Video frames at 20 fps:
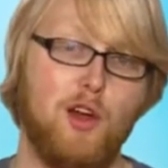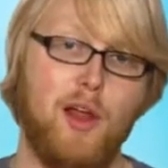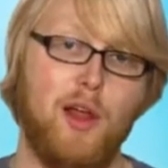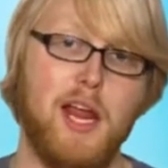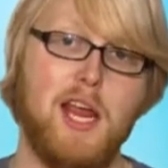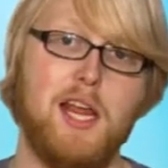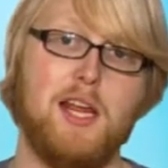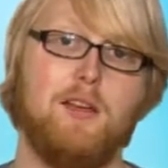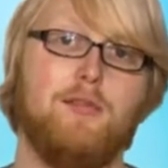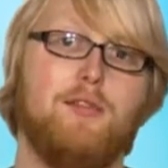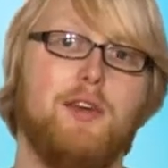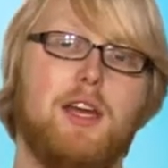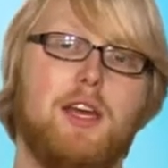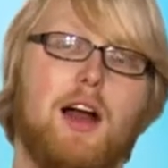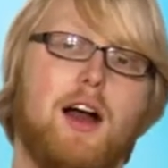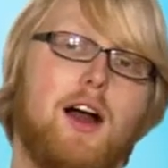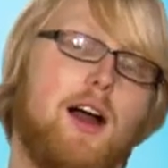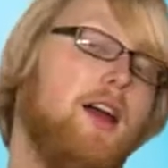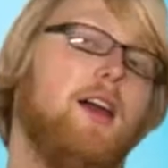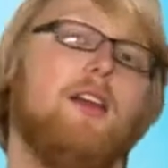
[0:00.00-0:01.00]

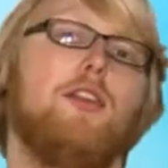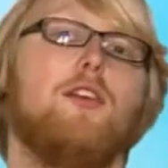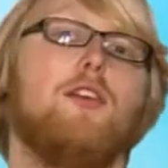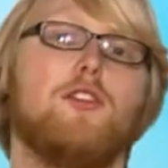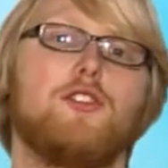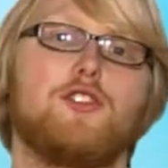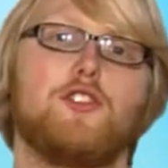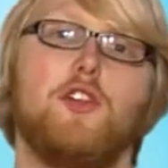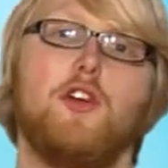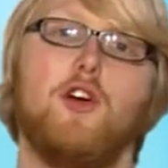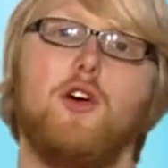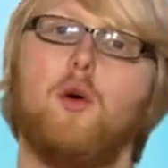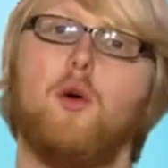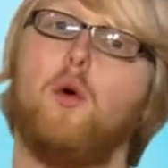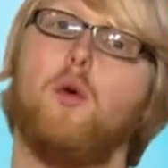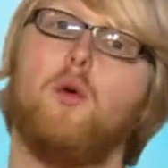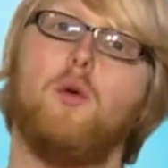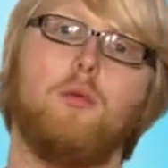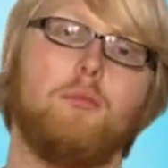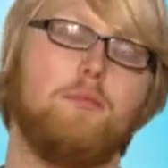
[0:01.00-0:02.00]
AVI. There's
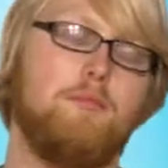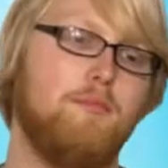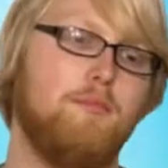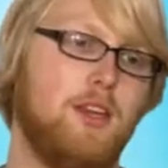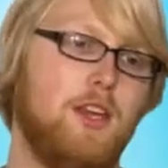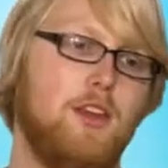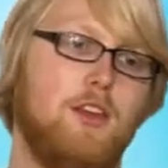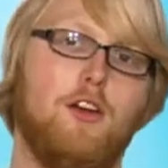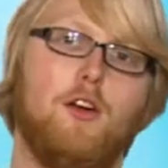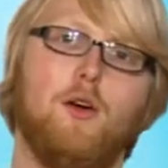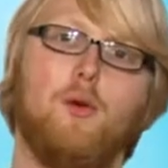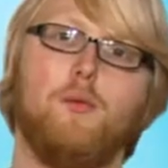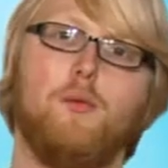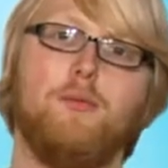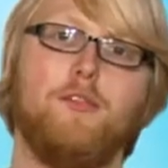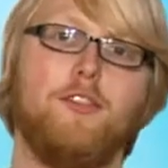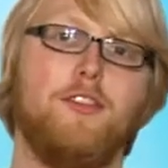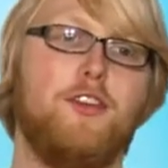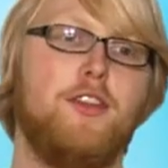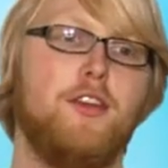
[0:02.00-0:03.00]
no
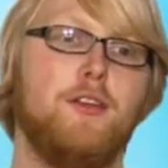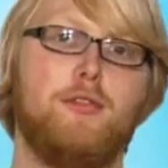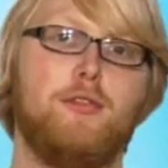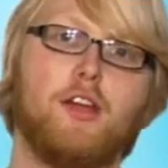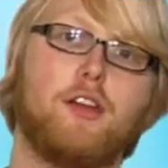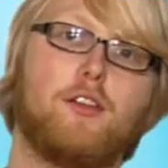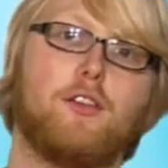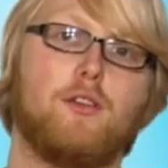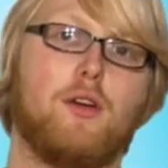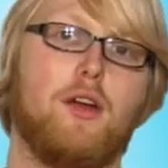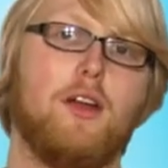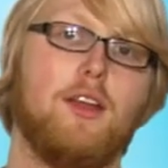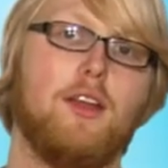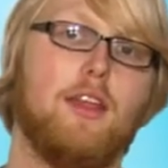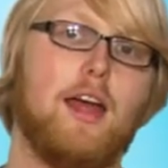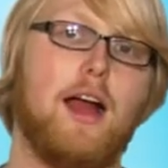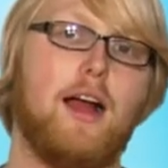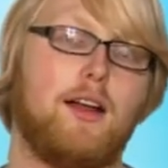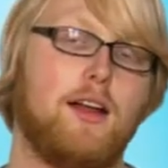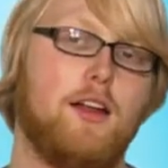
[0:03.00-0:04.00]
DivX or any of
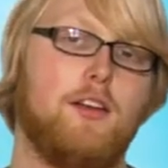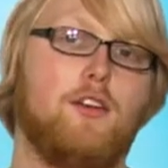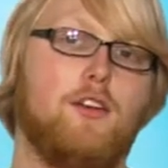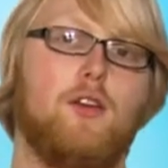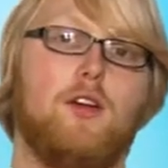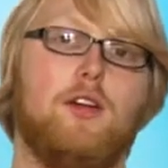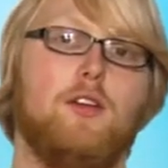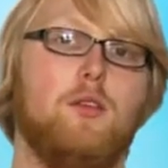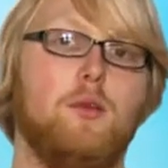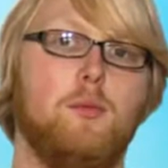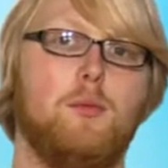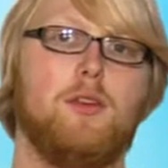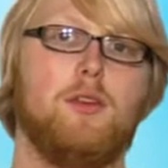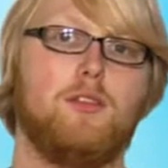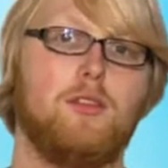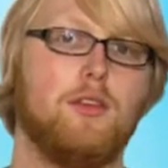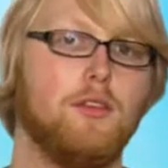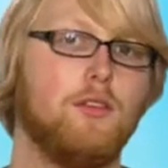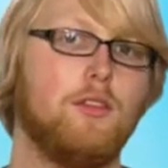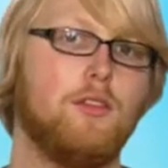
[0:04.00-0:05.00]
that kind of crazy
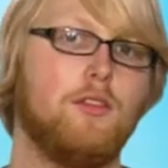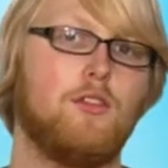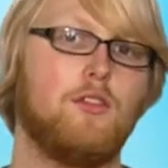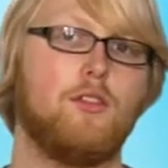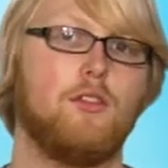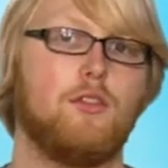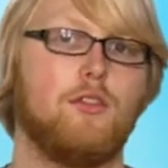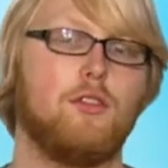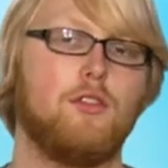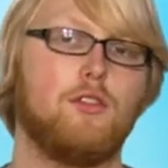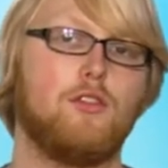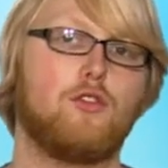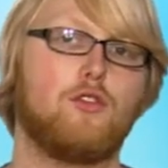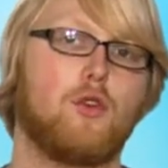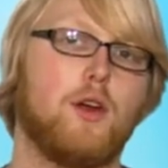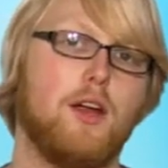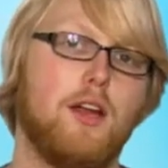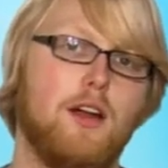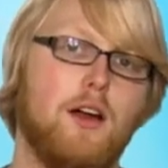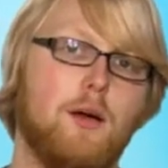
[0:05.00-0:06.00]
business. It's just a
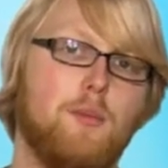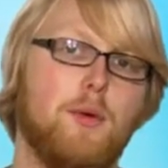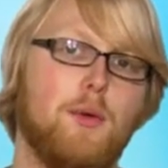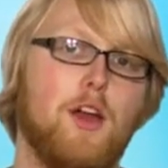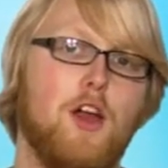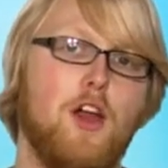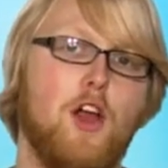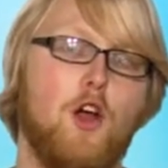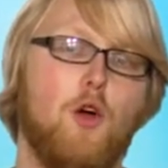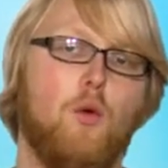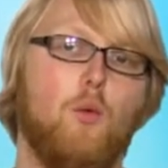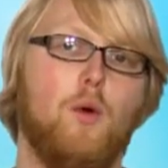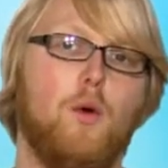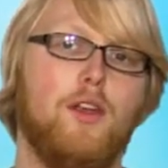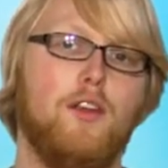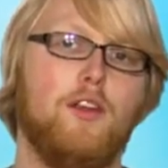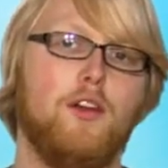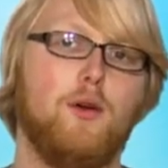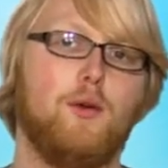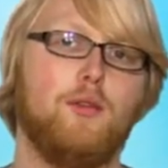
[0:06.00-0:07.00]
straight up
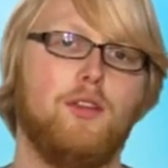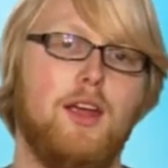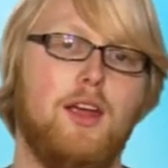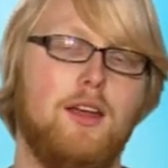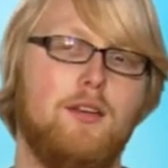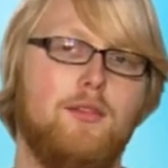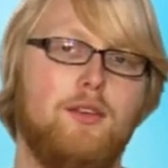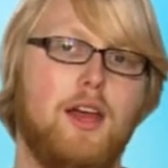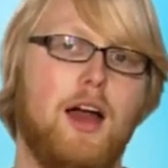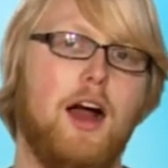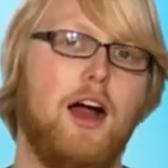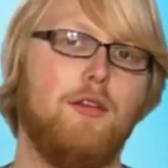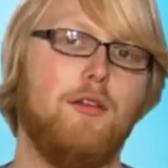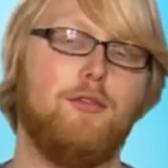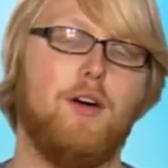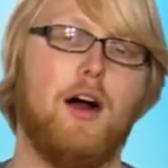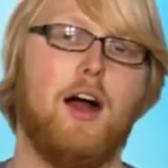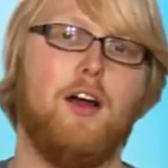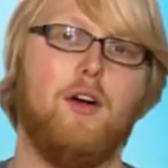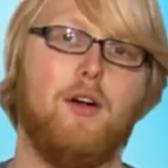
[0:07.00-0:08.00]
Windows AVI
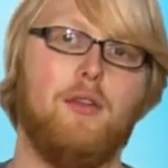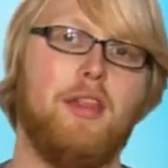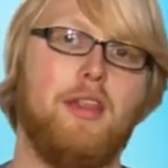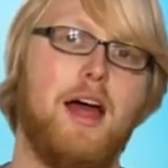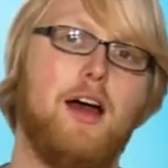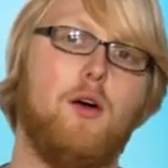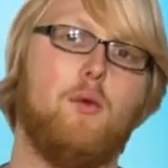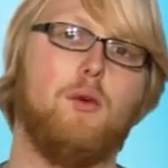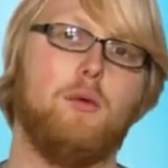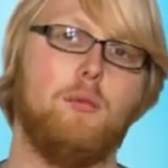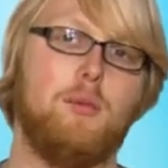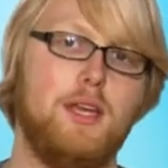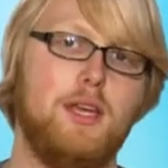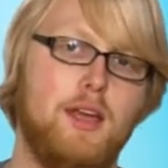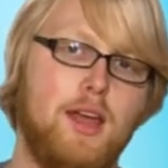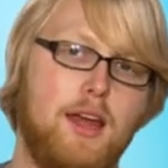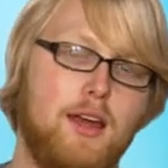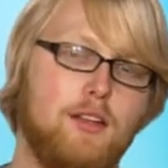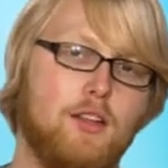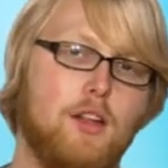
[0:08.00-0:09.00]
file, and that will be
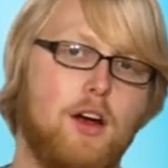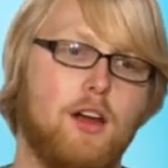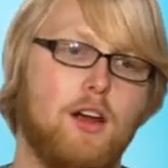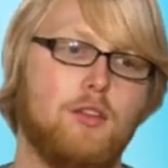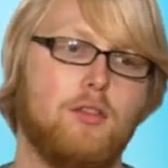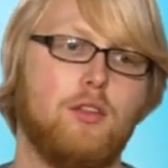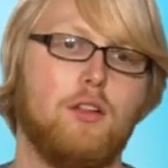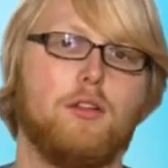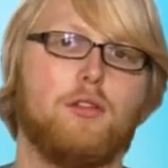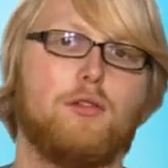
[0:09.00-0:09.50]
a lossless